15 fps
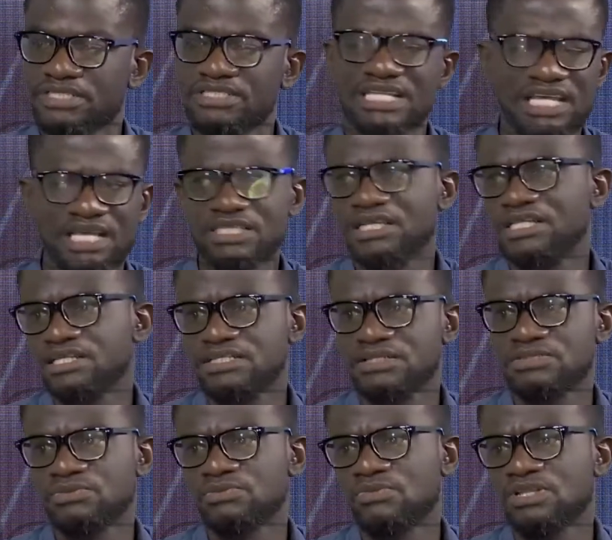It's like it's,
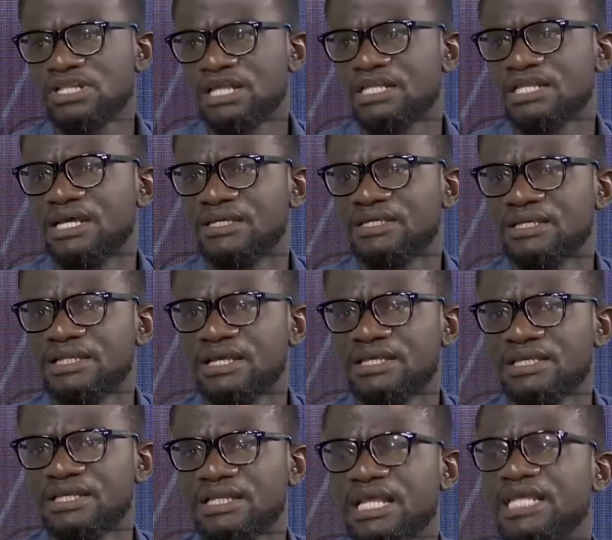it's more like, like
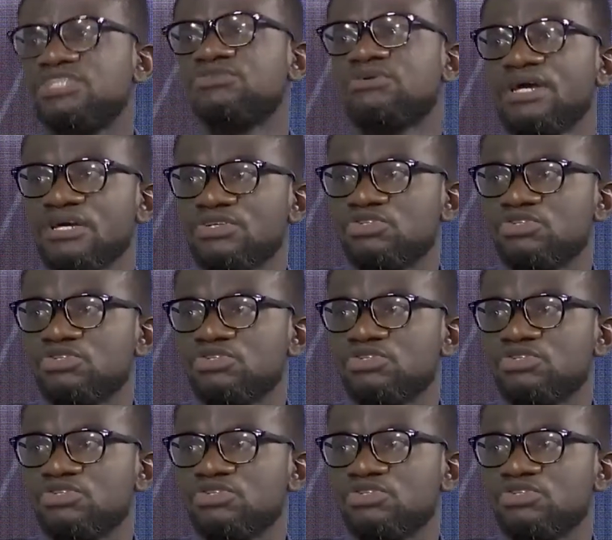like like trials.